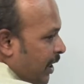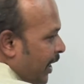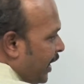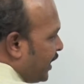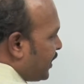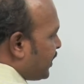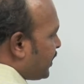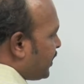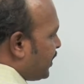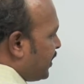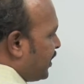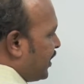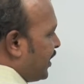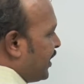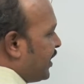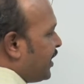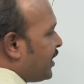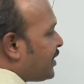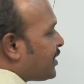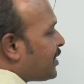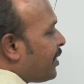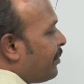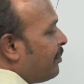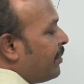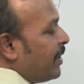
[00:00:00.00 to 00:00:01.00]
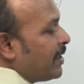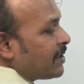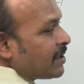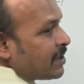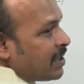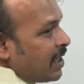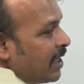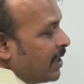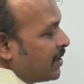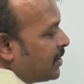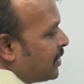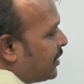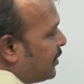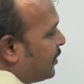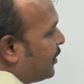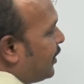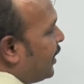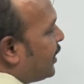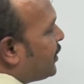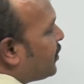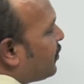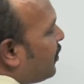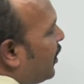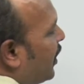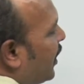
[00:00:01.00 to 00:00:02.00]
class, it is the base class.
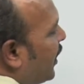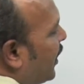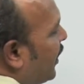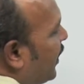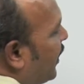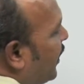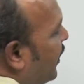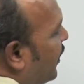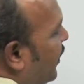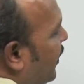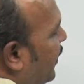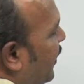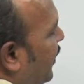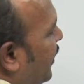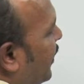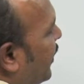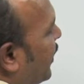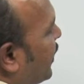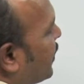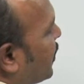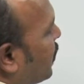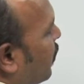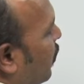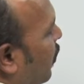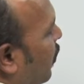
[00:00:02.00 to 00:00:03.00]
That's why it is